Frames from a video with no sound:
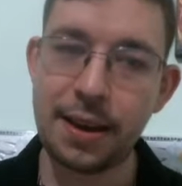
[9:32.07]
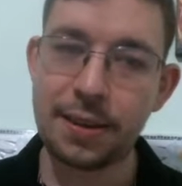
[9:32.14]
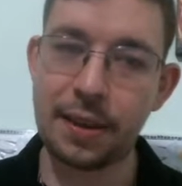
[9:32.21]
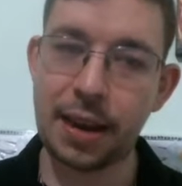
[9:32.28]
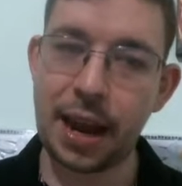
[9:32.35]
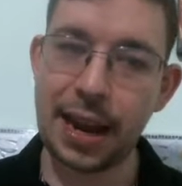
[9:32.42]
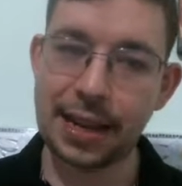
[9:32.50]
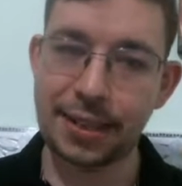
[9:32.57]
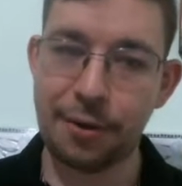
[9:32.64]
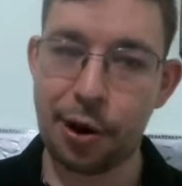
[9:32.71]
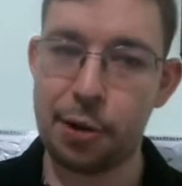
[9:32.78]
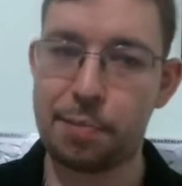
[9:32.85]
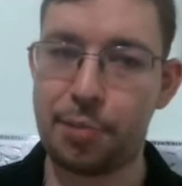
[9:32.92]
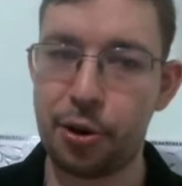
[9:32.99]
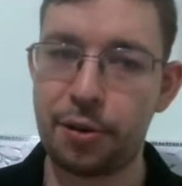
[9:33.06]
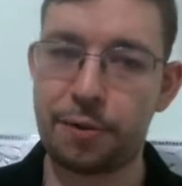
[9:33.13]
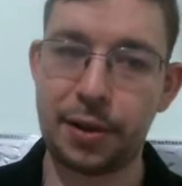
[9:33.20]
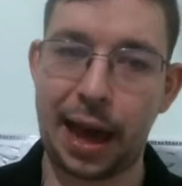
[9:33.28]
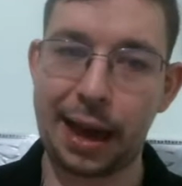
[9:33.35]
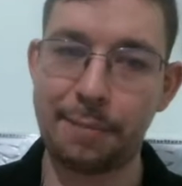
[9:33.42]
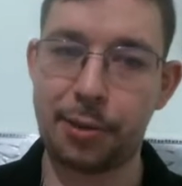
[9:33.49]
The knight now has a very beautiful
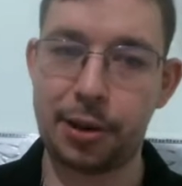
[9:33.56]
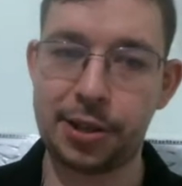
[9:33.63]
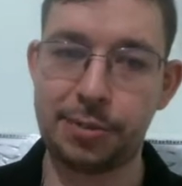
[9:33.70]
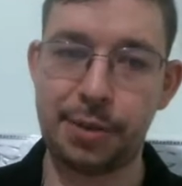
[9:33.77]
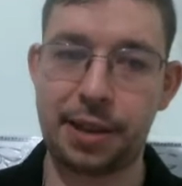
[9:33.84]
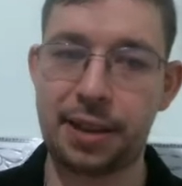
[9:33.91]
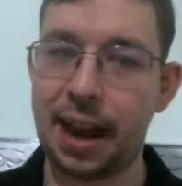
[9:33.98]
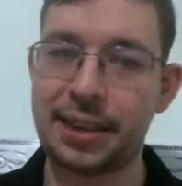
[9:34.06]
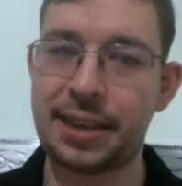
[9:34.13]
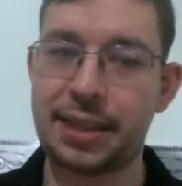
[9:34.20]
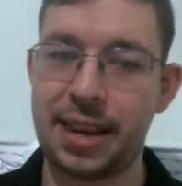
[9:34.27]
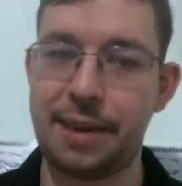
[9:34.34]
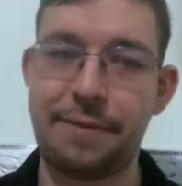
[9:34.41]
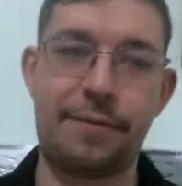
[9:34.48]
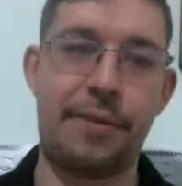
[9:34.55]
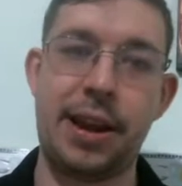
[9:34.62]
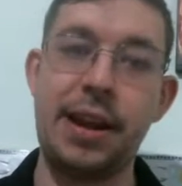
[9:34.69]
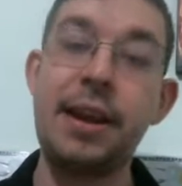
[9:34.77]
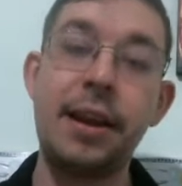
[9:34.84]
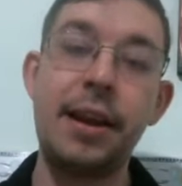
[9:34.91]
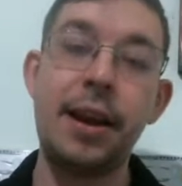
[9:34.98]
outpost with knight to
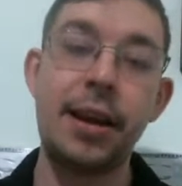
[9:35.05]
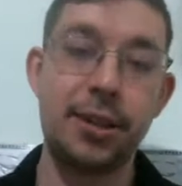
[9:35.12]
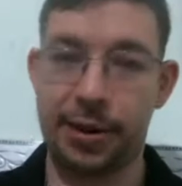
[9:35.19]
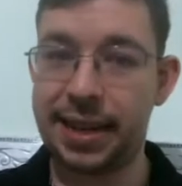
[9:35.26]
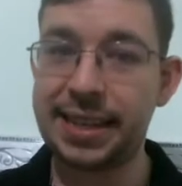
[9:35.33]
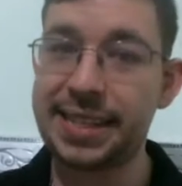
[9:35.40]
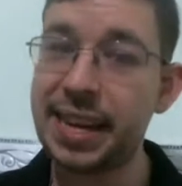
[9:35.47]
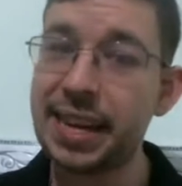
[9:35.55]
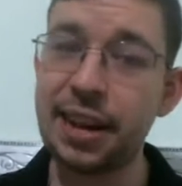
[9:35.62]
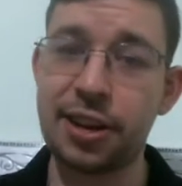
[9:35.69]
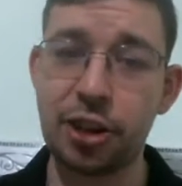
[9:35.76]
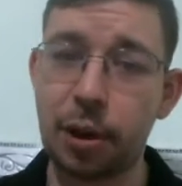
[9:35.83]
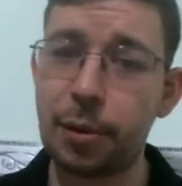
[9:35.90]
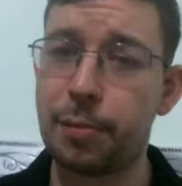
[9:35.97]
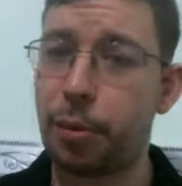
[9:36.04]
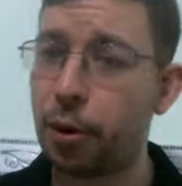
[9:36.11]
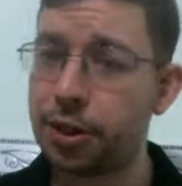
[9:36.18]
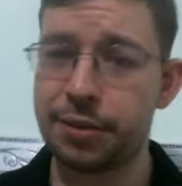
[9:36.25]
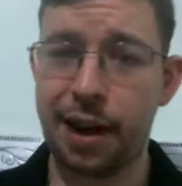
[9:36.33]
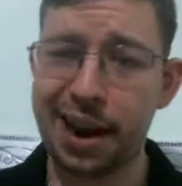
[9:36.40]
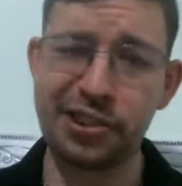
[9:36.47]
d3. So consider the double
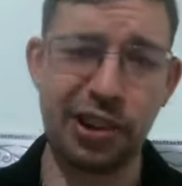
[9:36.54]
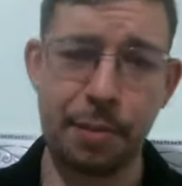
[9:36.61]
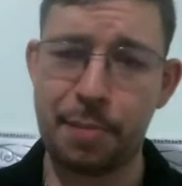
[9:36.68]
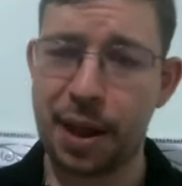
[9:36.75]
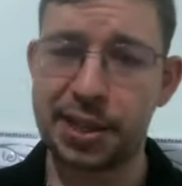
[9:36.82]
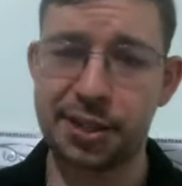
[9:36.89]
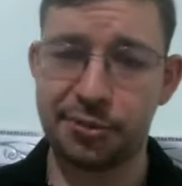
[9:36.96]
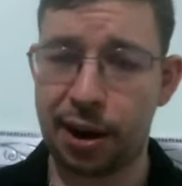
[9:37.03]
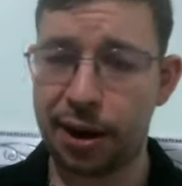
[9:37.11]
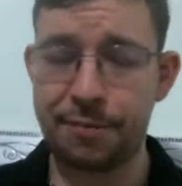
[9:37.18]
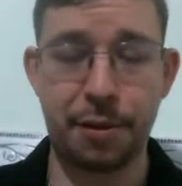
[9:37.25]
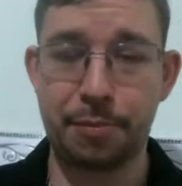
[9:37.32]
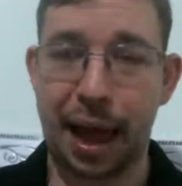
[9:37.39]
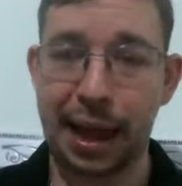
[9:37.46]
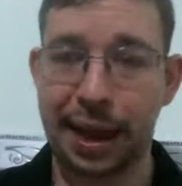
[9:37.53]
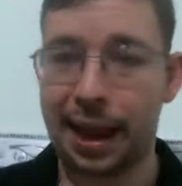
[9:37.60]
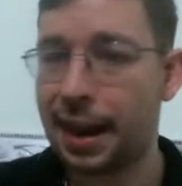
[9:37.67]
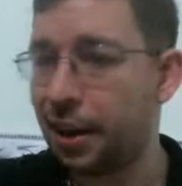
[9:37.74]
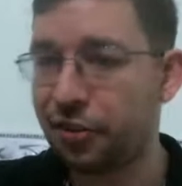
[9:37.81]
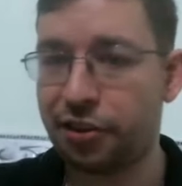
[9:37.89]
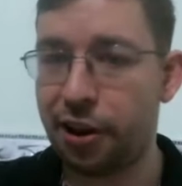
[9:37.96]
pawns are actually a big strength for black, and
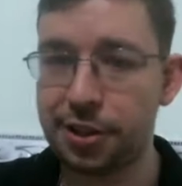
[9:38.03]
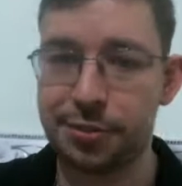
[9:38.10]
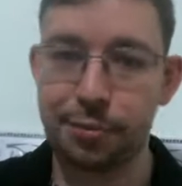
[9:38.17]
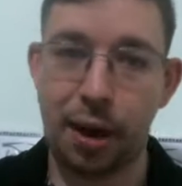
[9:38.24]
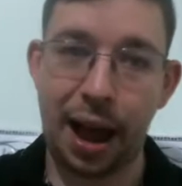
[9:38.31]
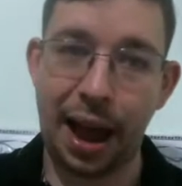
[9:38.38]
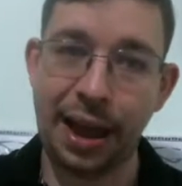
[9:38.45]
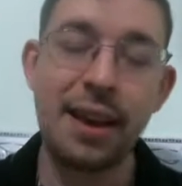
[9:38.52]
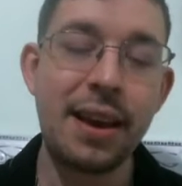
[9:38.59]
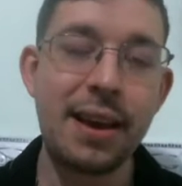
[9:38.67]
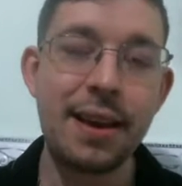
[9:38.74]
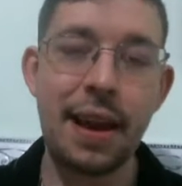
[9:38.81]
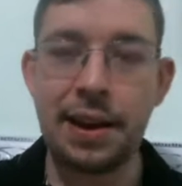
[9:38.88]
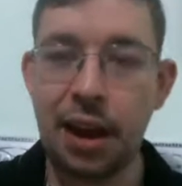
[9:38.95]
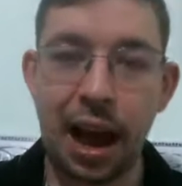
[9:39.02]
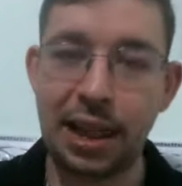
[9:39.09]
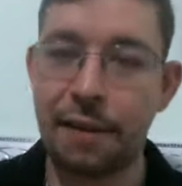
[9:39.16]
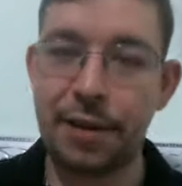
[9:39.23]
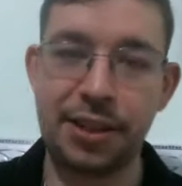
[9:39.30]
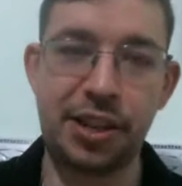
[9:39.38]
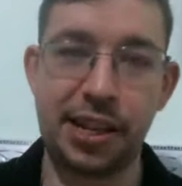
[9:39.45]
that shows why in
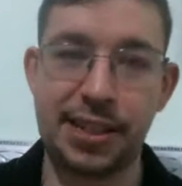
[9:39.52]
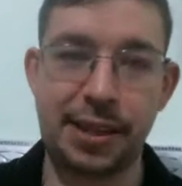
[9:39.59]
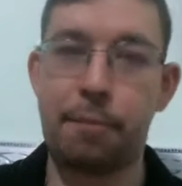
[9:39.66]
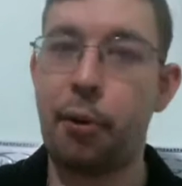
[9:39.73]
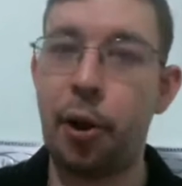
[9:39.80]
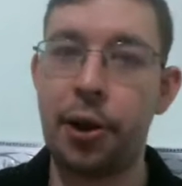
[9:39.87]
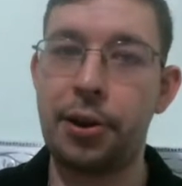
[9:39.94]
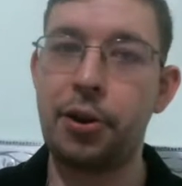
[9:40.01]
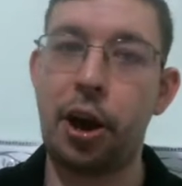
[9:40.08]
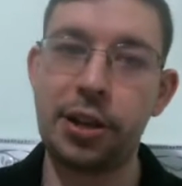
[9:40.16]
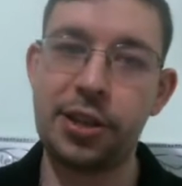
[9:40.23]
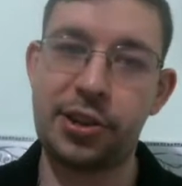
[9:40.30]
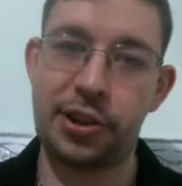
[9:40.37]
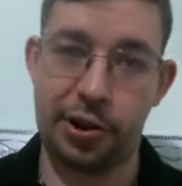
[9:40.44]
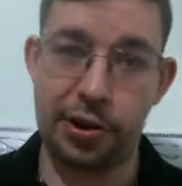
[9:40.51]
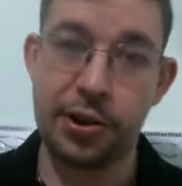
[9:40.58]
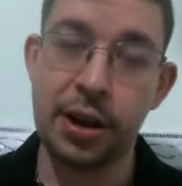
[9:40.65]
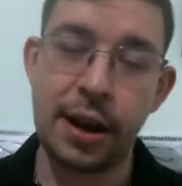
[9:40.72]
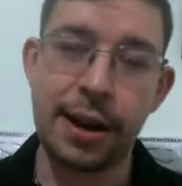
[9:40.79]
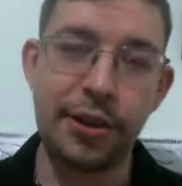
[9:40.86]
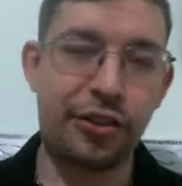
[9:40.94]
high-level chess it's important not to
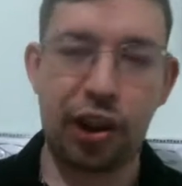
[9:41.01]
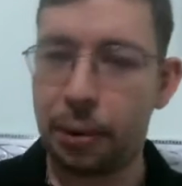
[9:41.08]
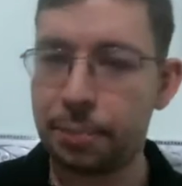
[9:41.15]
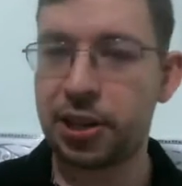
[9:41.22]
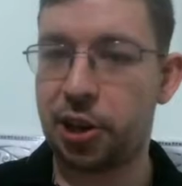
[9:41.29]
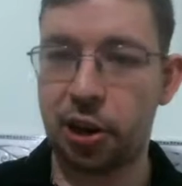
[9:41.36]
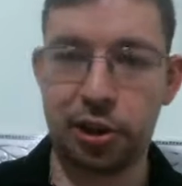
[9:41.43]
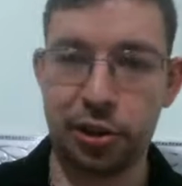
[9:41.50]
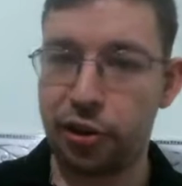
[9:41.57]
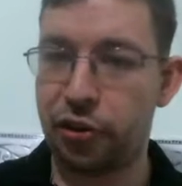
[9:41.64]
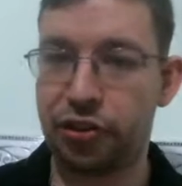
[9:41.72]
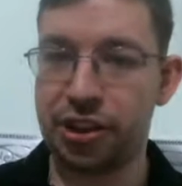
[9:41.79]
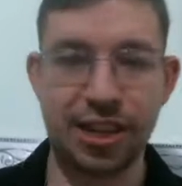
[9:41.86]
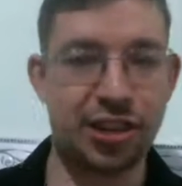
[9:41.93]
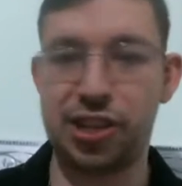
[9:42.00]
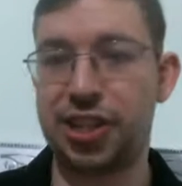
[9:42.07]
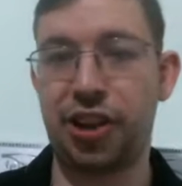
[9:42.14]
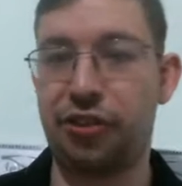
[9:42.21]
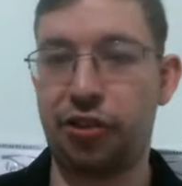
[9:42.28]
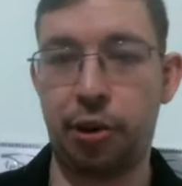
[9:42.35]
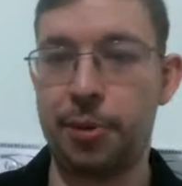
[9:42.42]
jump to conclusions and just
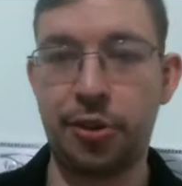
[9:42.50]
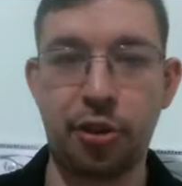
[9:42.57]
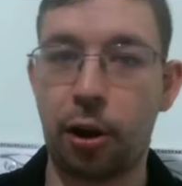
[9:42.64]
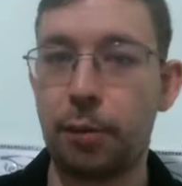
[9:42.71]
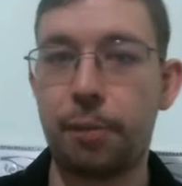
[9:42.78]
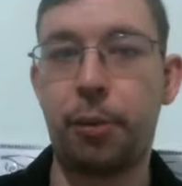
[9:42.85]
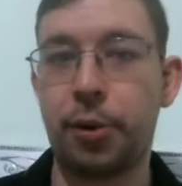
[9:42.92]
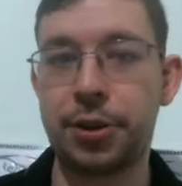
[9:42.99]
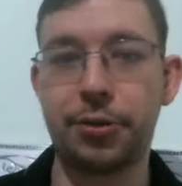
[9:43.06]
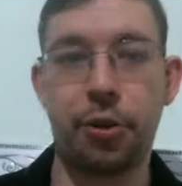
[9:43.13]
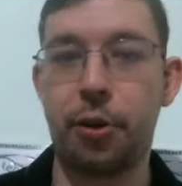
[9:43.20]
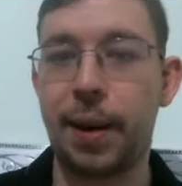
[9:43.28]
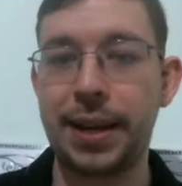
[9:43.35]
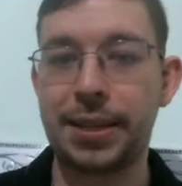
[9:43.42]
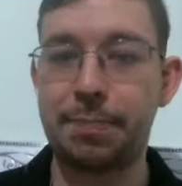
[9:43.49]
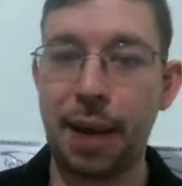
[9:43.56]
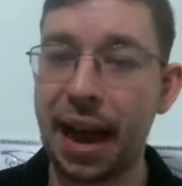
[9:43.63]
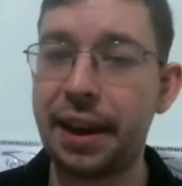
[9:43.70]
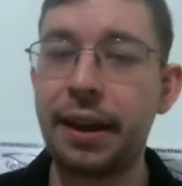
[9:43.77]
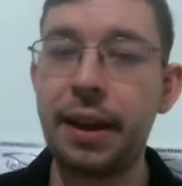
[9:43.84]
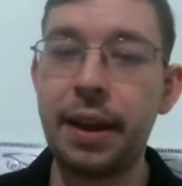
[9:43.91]
assume that double pawns are always
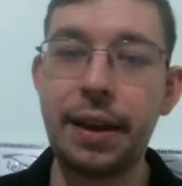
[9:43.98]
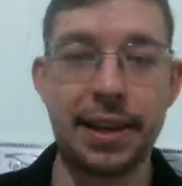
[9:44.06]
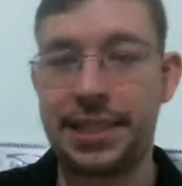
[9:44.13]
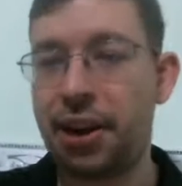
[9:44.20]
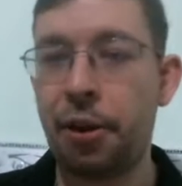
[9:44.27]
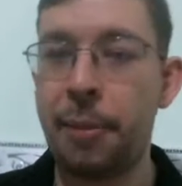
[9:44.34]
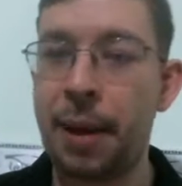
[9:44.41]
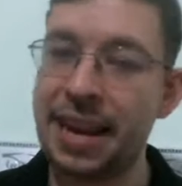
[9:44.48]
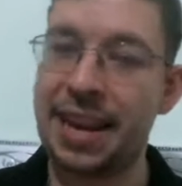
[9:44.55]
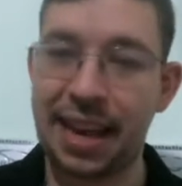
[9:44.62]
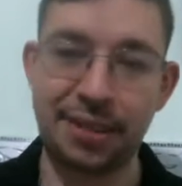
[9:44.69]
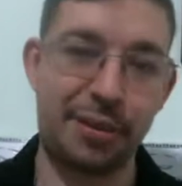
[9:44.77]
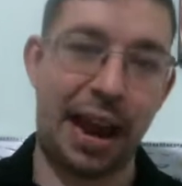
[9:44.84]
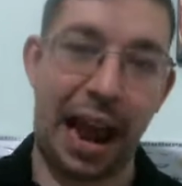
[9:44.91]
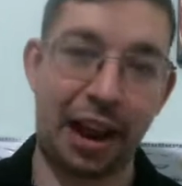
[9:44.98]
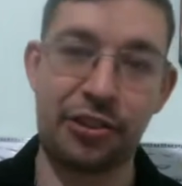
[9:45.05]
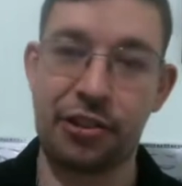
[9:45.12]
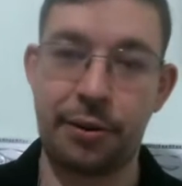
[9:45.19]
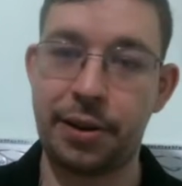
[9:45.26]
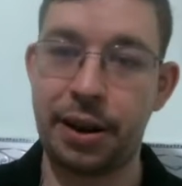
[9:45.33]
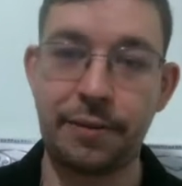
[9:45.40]
bad, because there are many cases where they
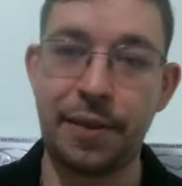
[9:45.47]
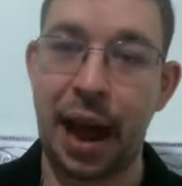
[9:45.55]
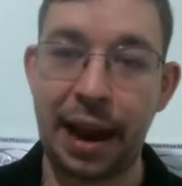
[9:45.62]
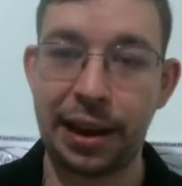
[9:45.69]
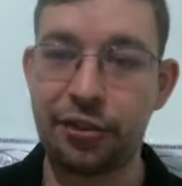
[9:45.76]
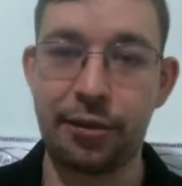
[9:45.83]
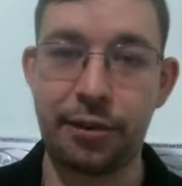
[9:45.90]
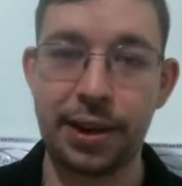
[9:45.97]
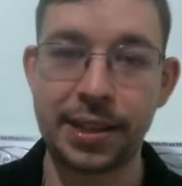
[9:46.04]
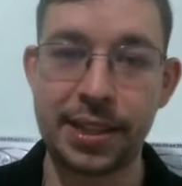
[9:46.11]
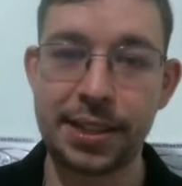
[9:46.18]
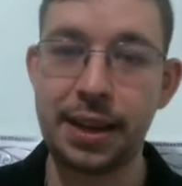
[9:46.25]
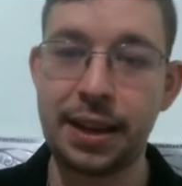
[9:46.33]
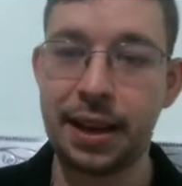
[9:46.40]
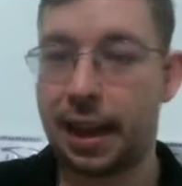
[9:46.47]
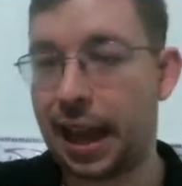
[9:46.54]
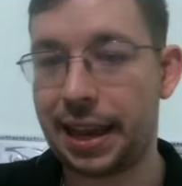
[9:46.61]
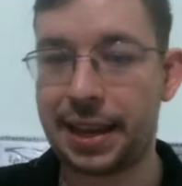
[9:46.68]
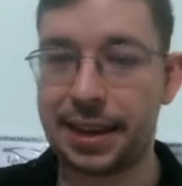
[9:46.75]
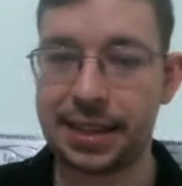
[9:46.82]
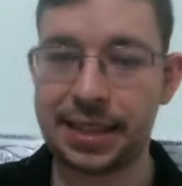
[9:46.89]
actually are an advantage for us,
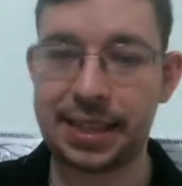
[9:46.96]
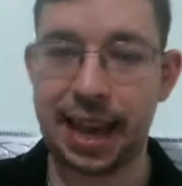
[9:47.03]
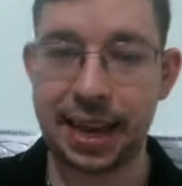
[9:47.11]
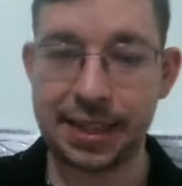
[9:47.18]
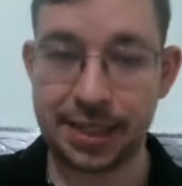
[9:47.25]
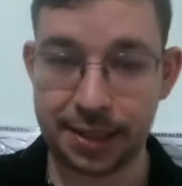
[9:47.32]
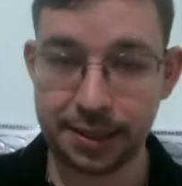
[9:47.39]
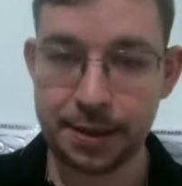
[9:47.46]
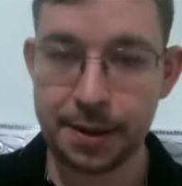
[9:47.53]
like in this case.